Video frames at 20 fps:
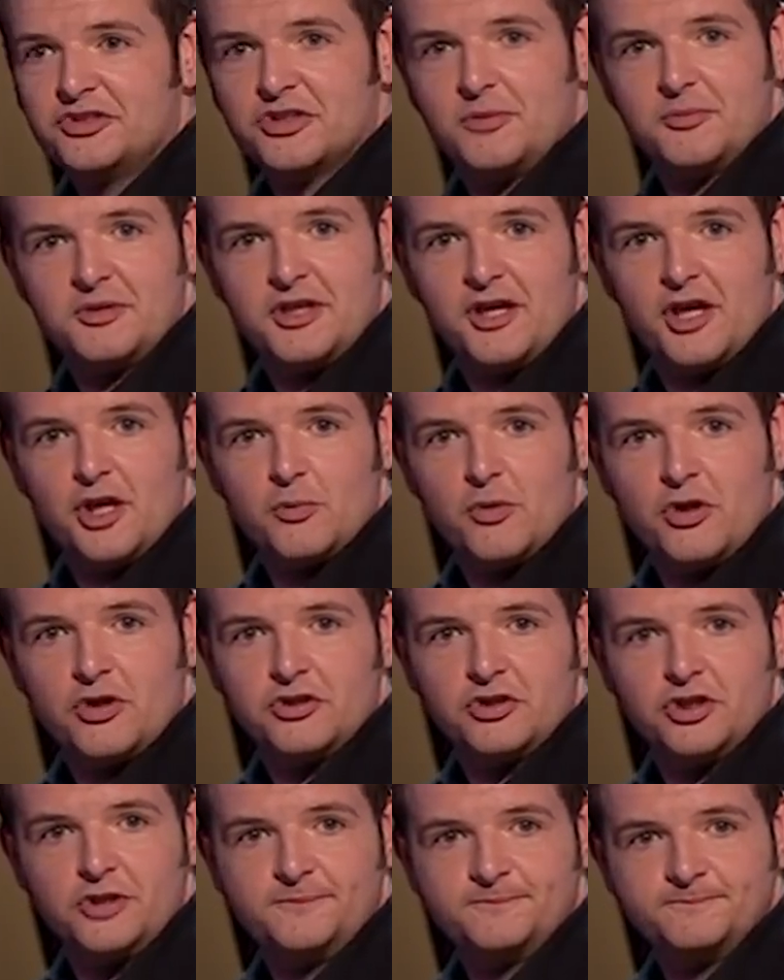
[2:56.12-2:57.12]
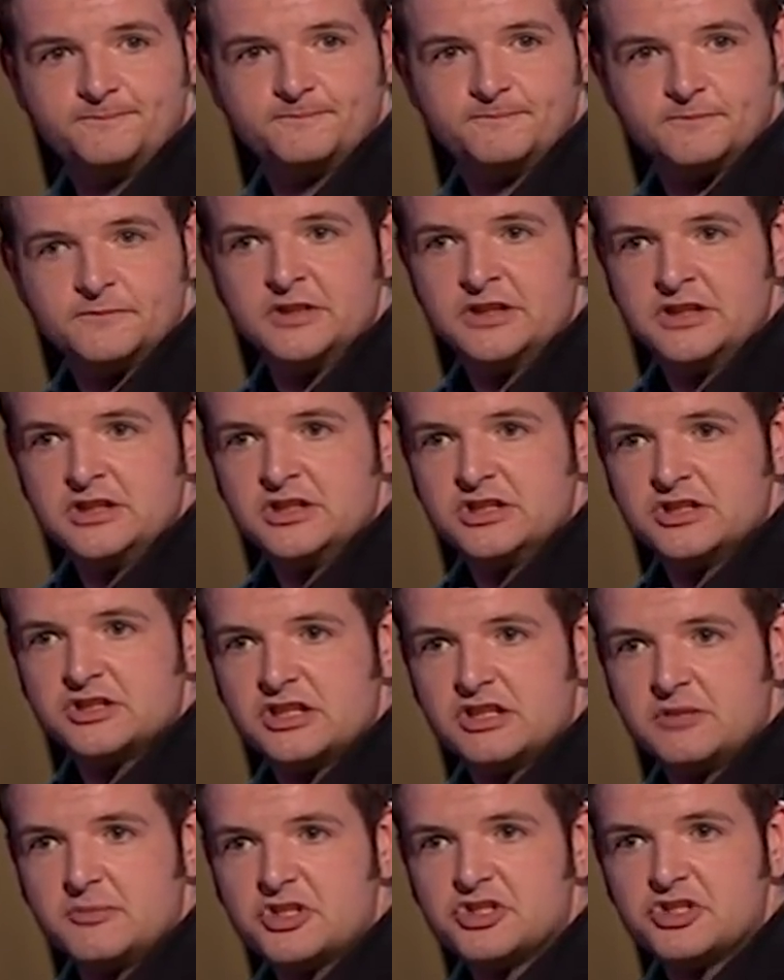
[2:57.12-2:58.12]
some care worker
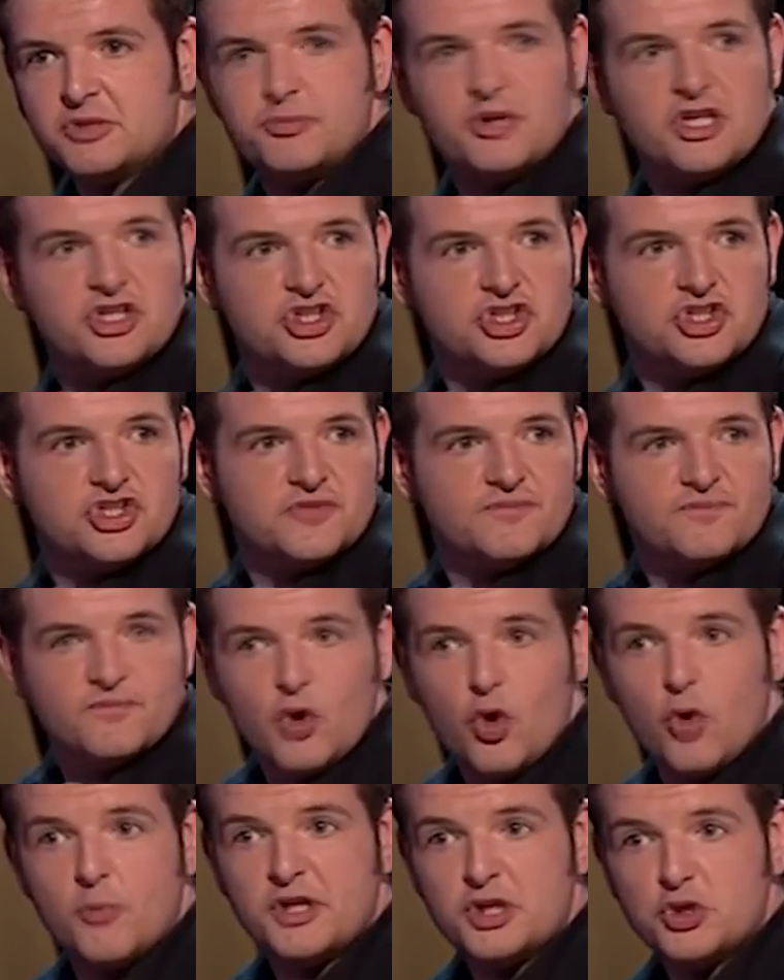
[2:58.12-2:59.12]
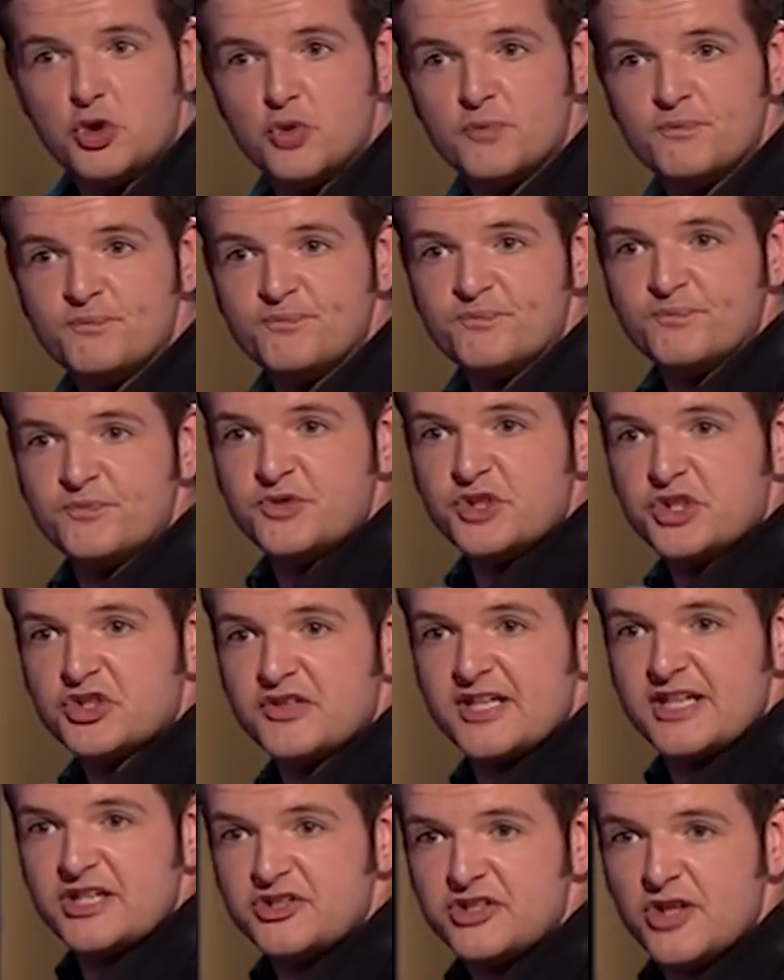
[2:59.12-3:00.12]
saying, Mr. Bridges, I hope you know your
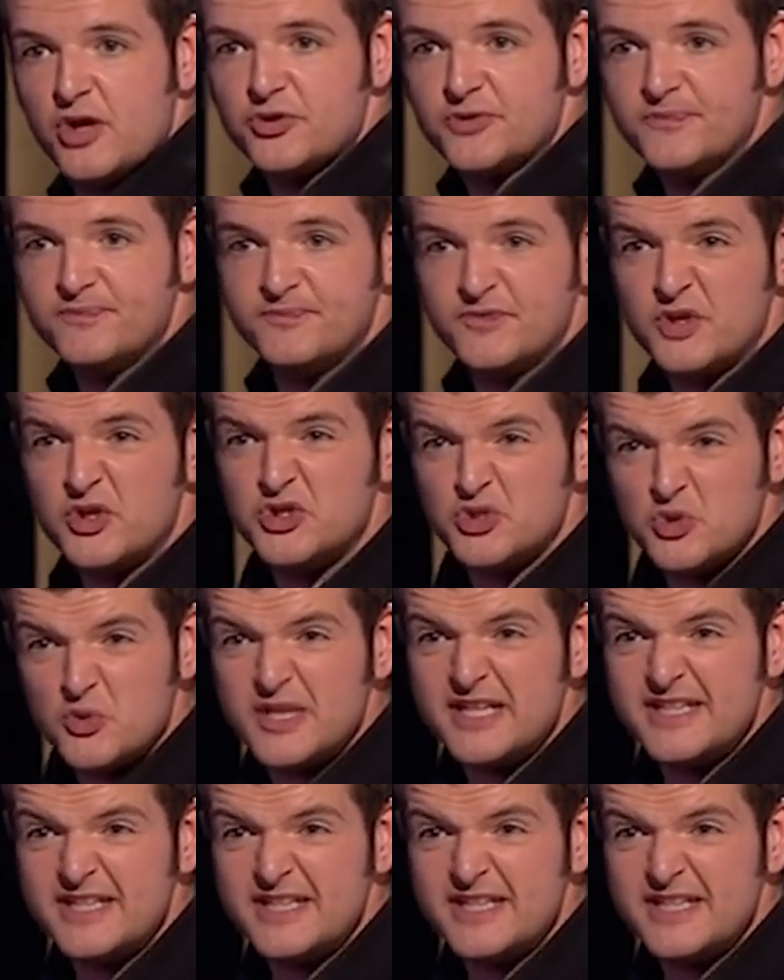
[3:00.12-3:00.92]
grandchildren they are so